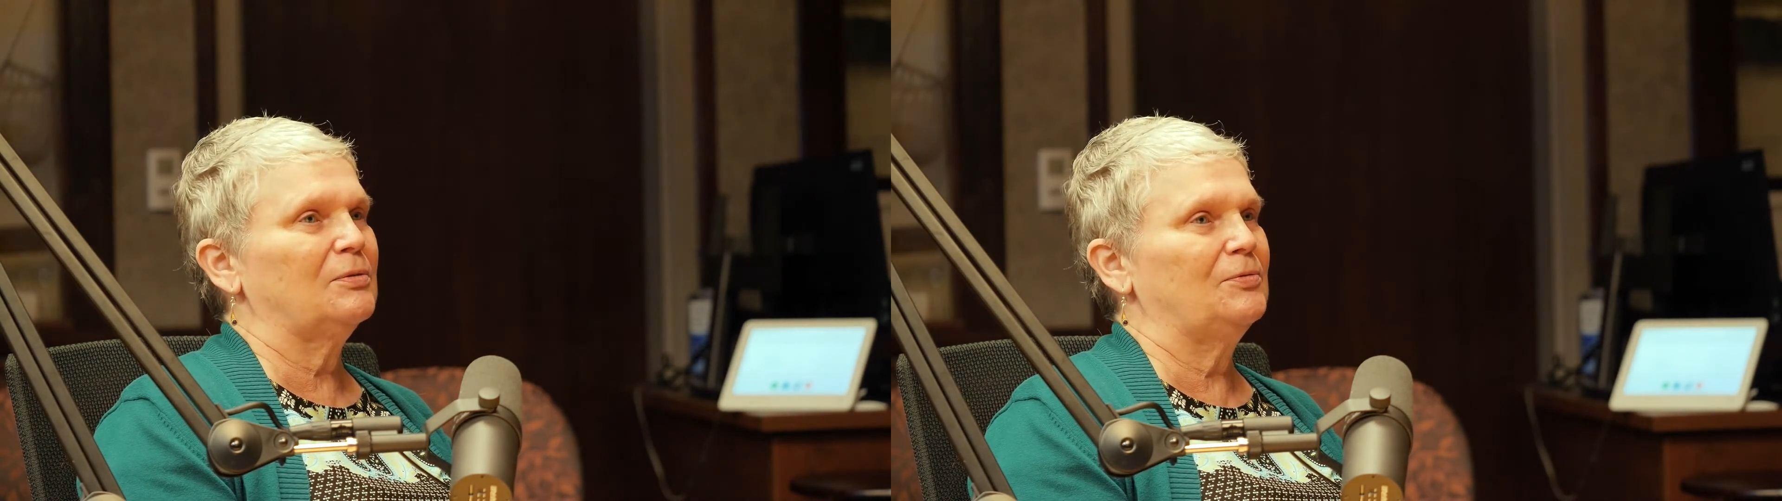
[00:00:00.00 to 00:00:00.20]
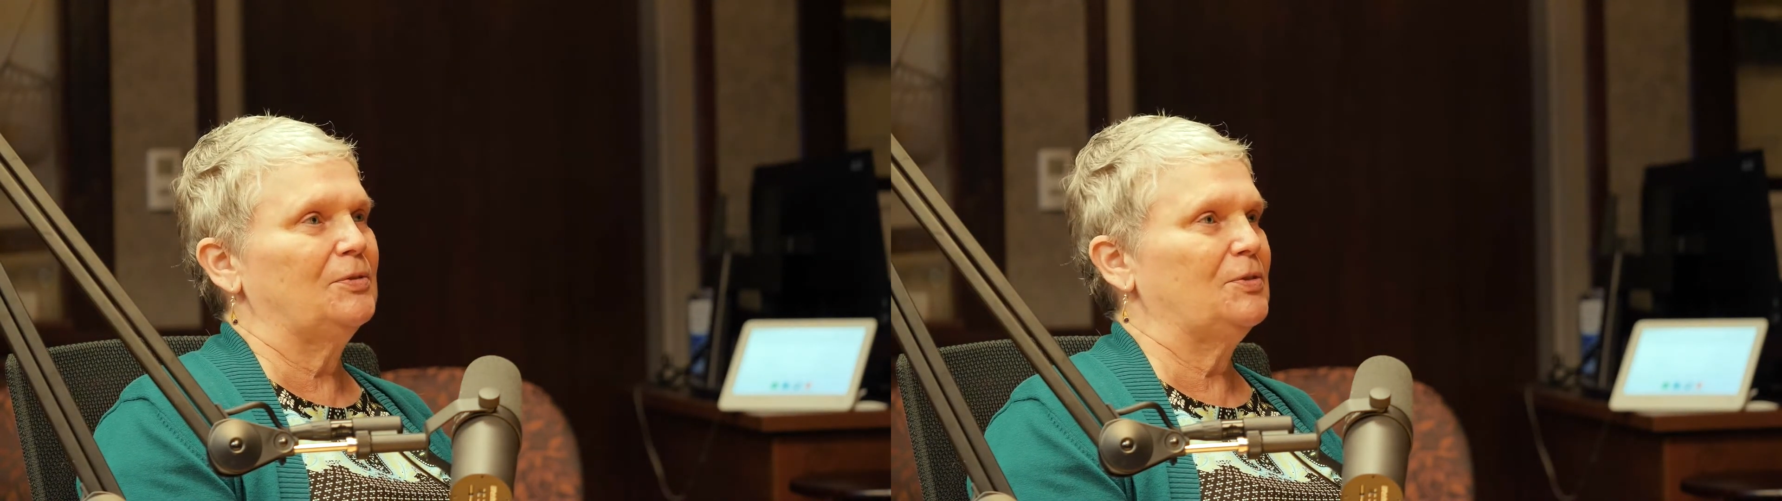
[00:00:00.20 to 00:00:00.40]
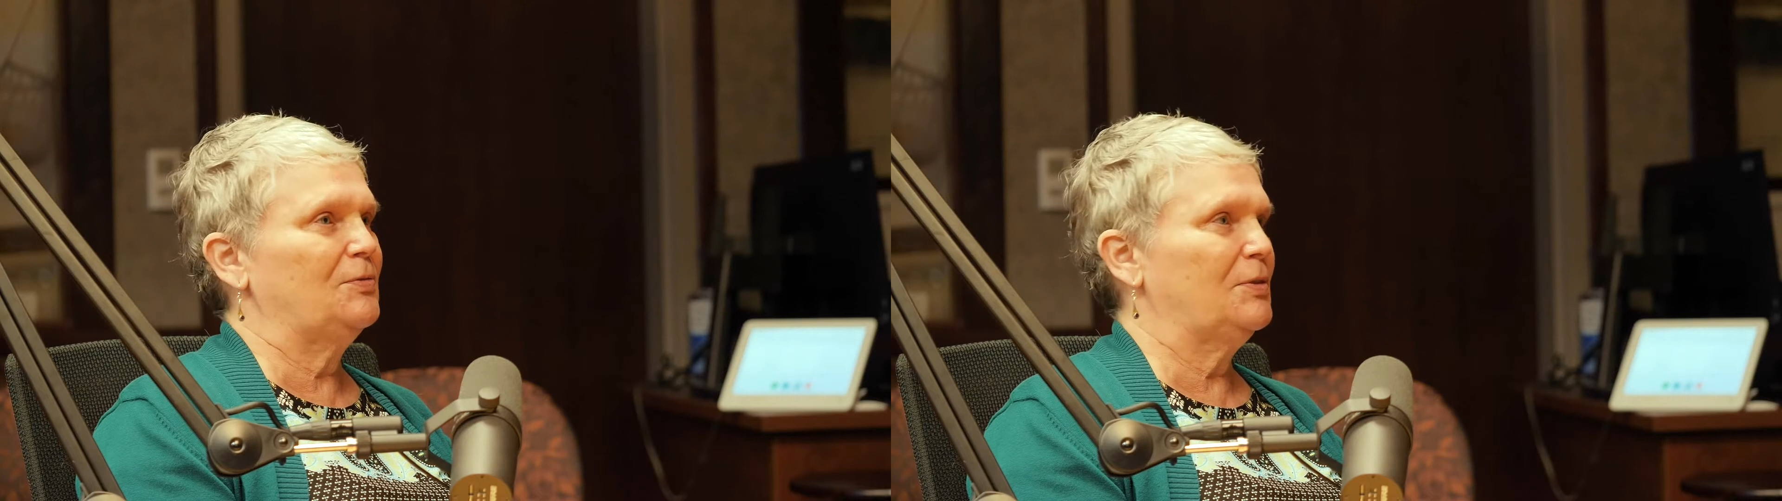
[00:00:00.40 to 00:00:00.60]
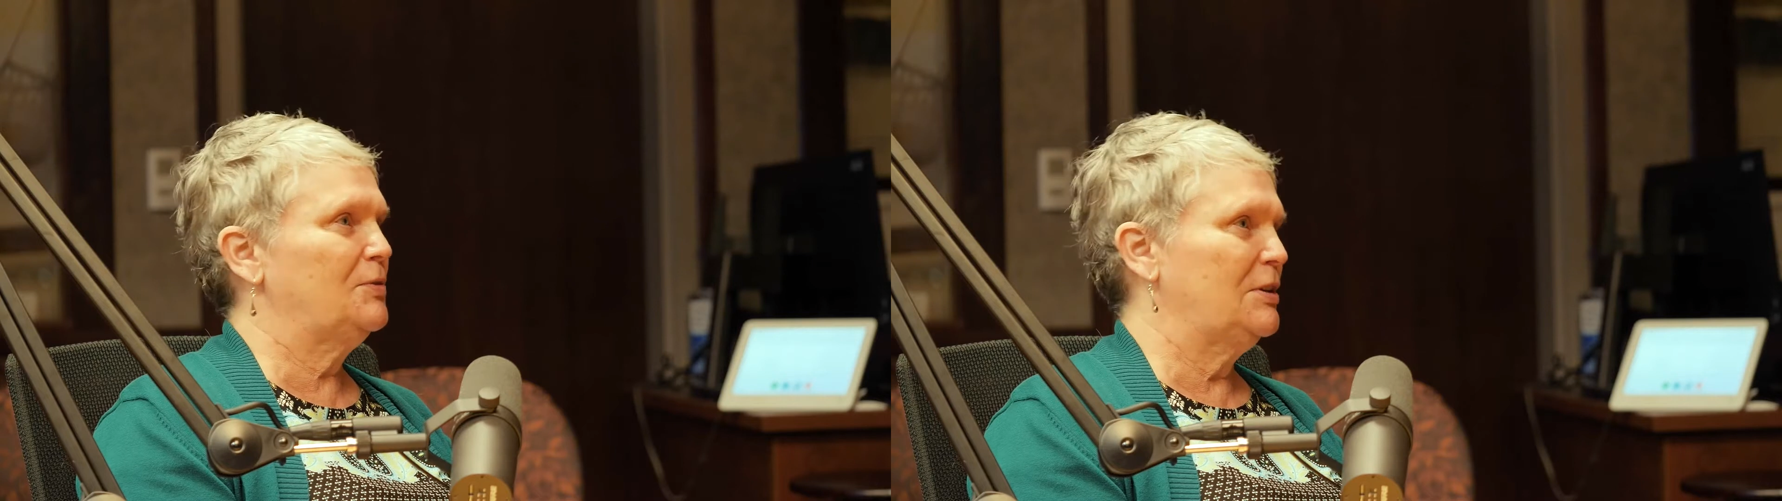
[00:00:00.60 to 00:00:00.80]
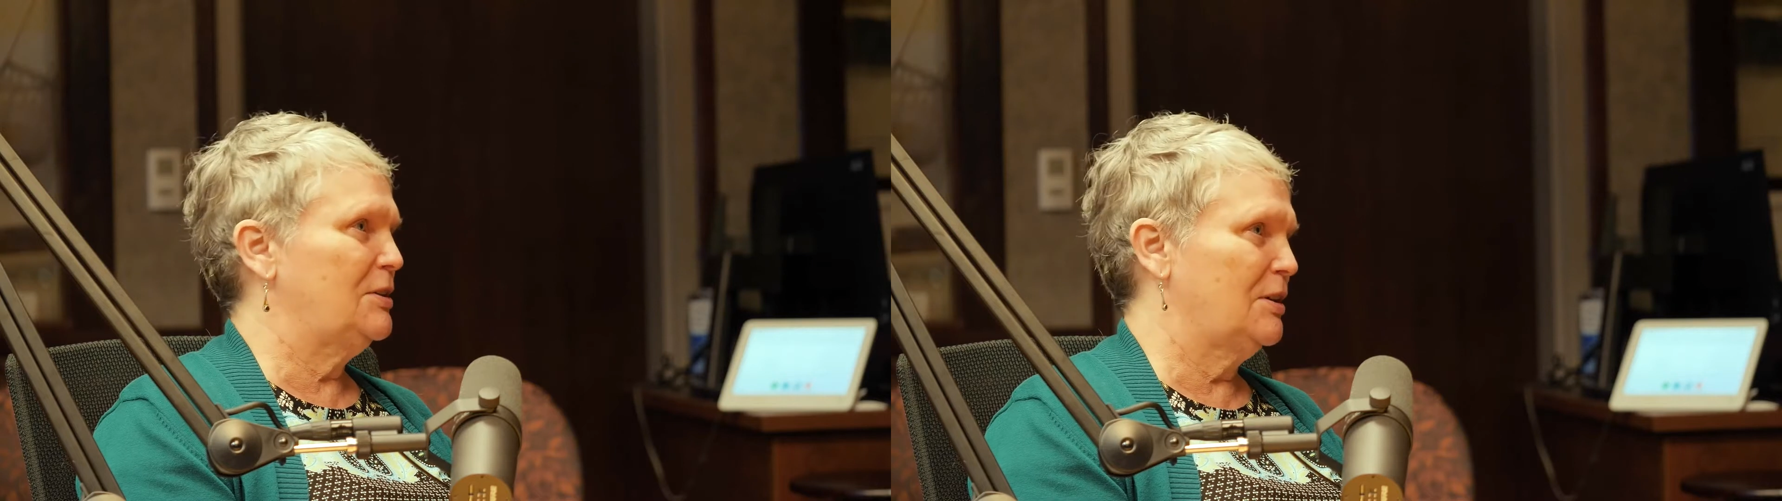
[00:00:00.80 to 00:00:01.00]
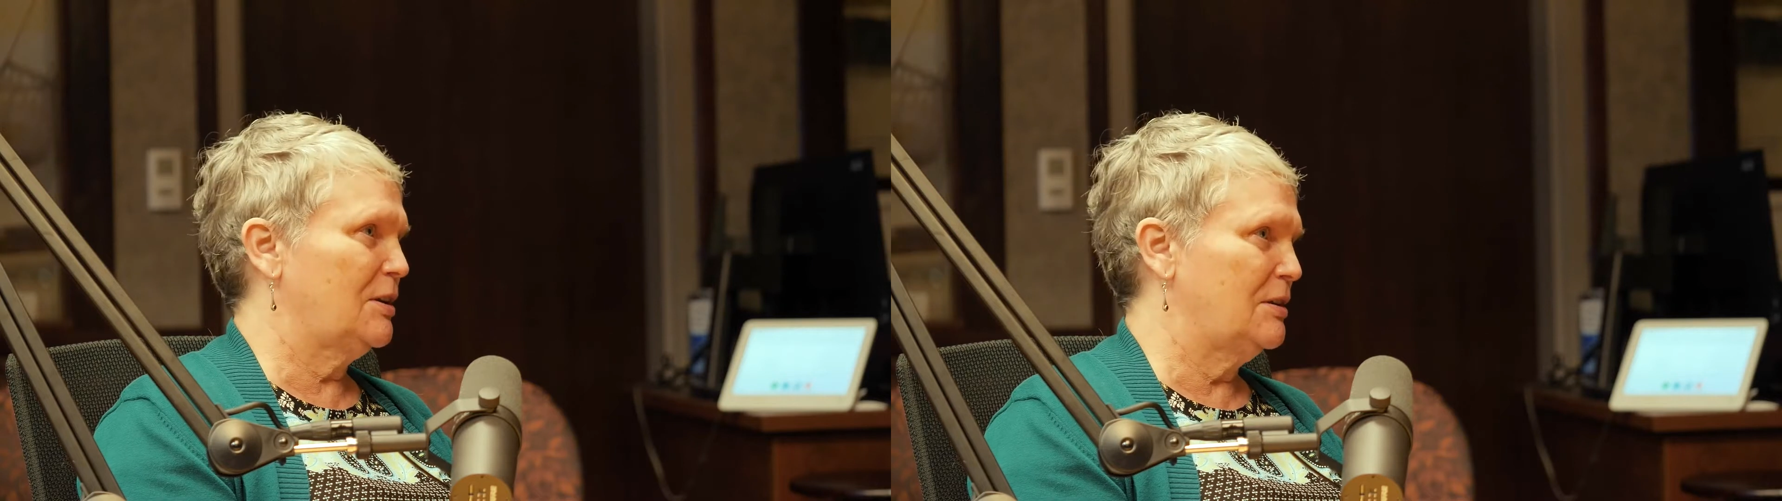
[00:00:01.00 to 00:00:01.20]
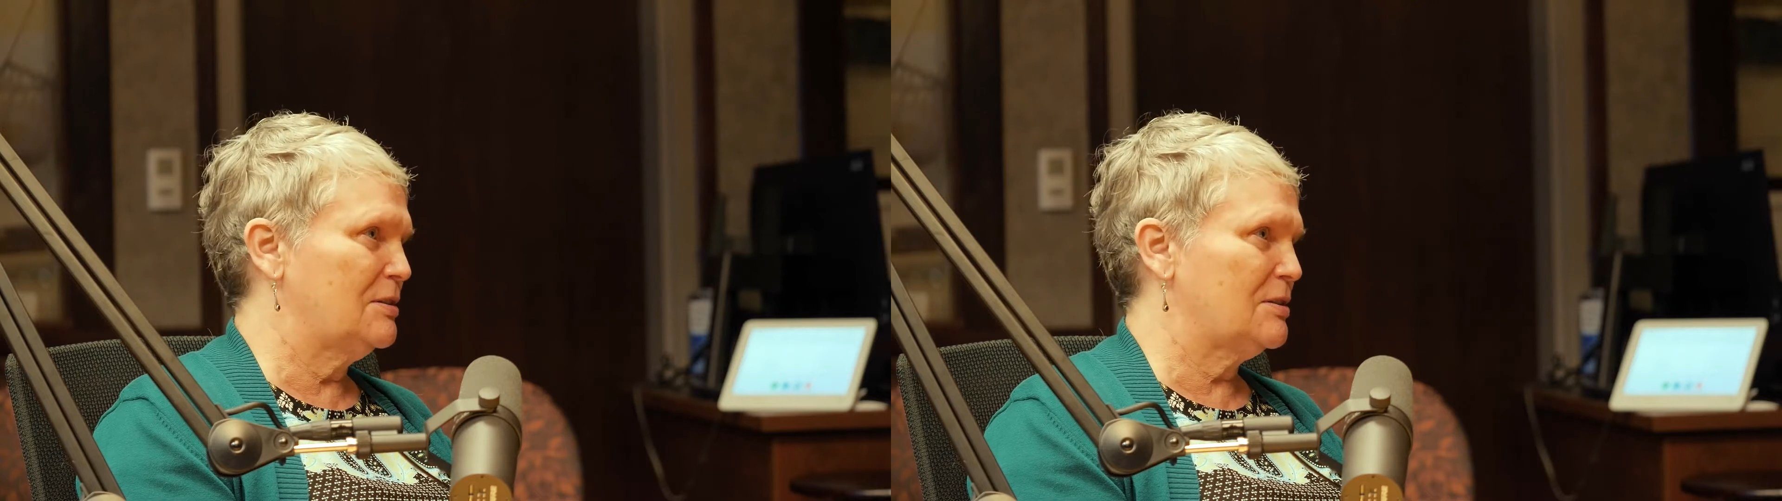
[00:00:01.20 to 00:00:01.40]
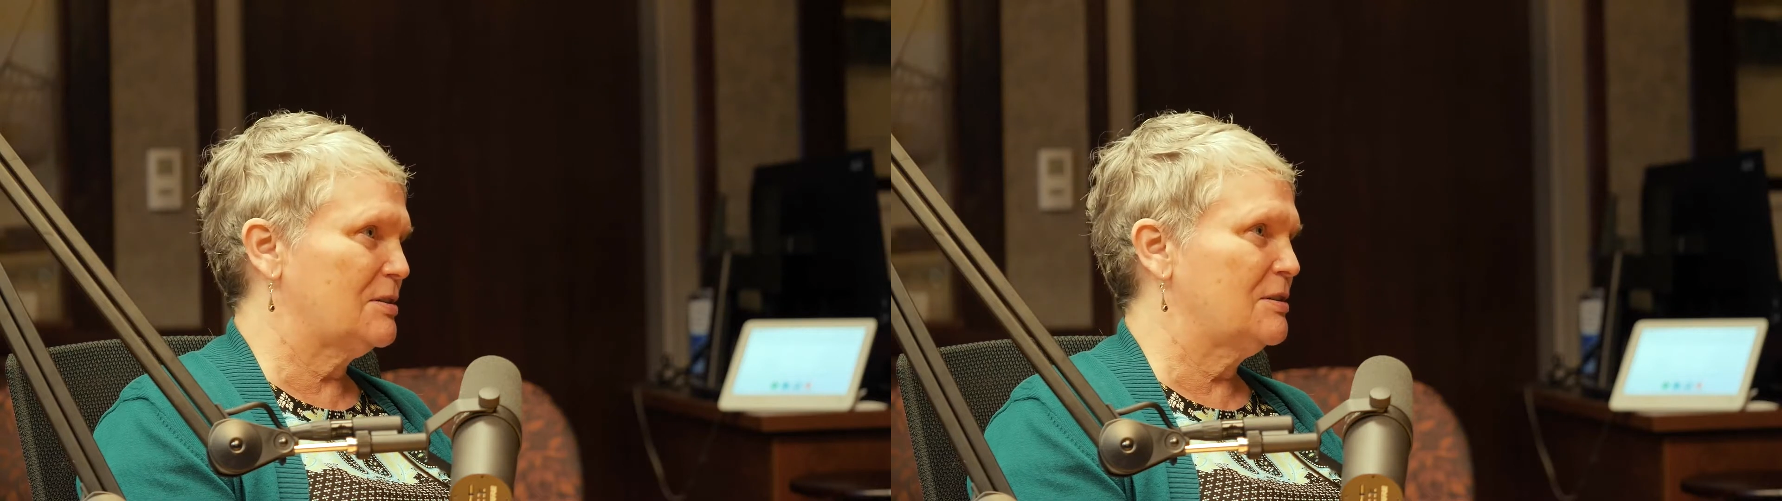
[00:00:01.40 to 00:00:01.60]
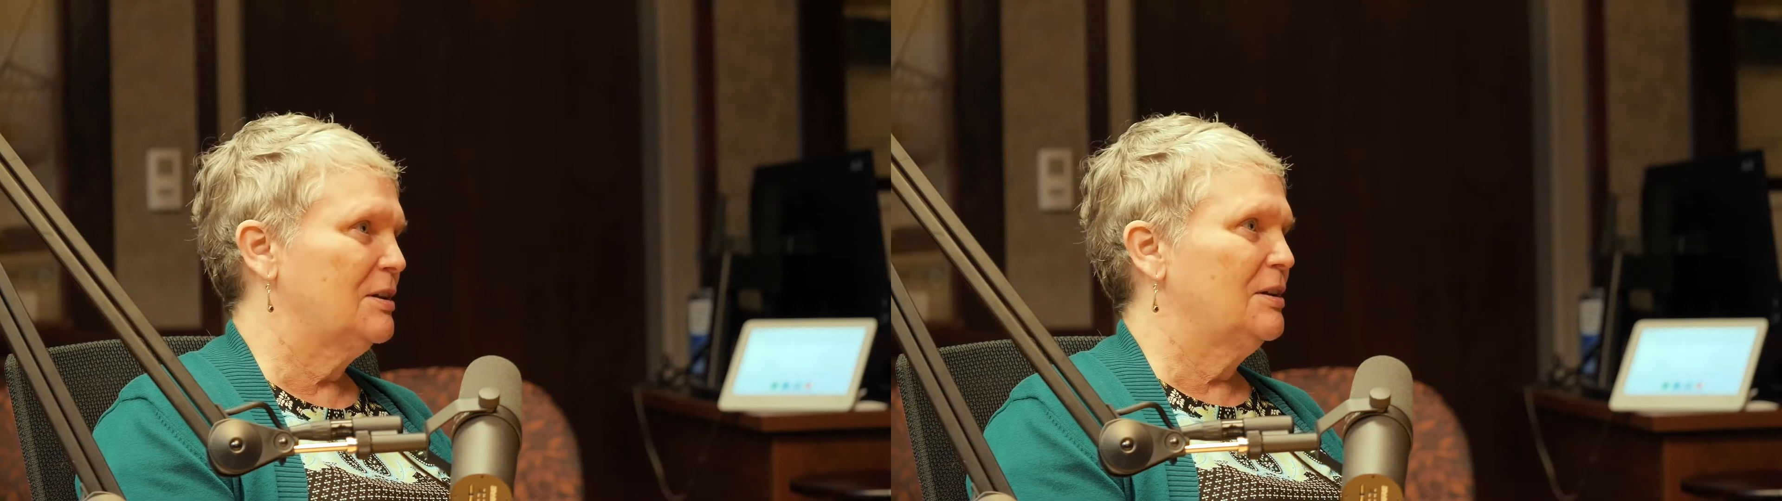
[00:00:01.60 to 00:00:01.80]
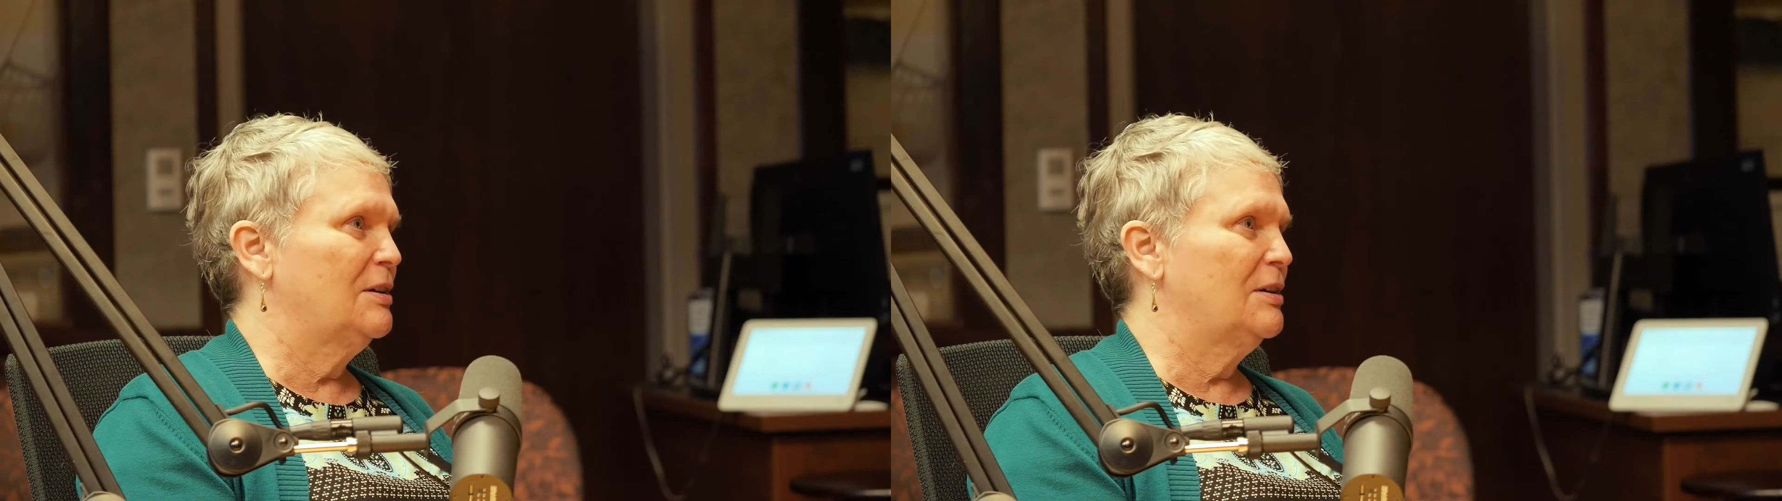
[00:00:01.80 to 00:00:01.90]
50-50 tickets